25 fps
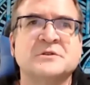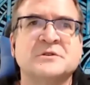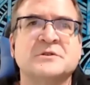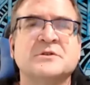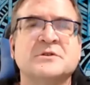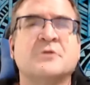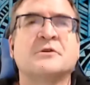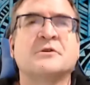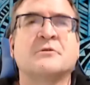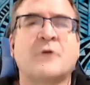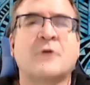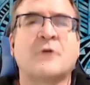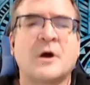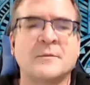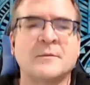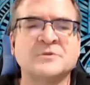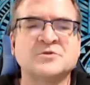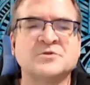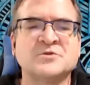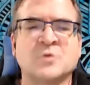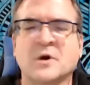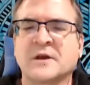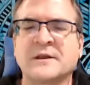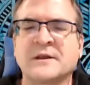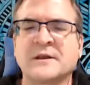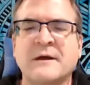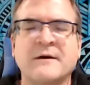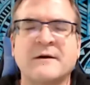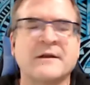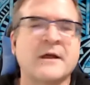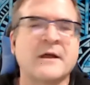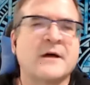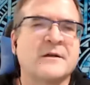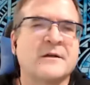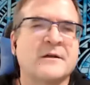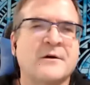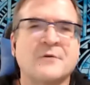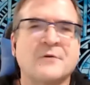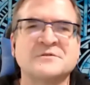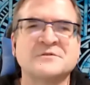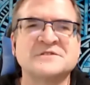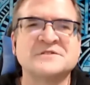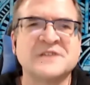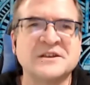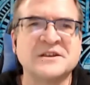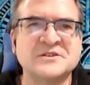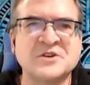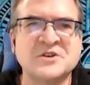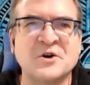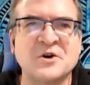Tony Robbins' work. Now, I'd always
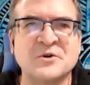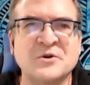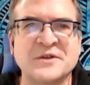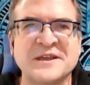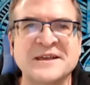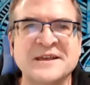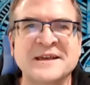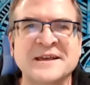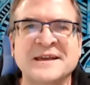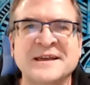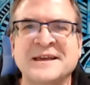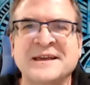seen Tony.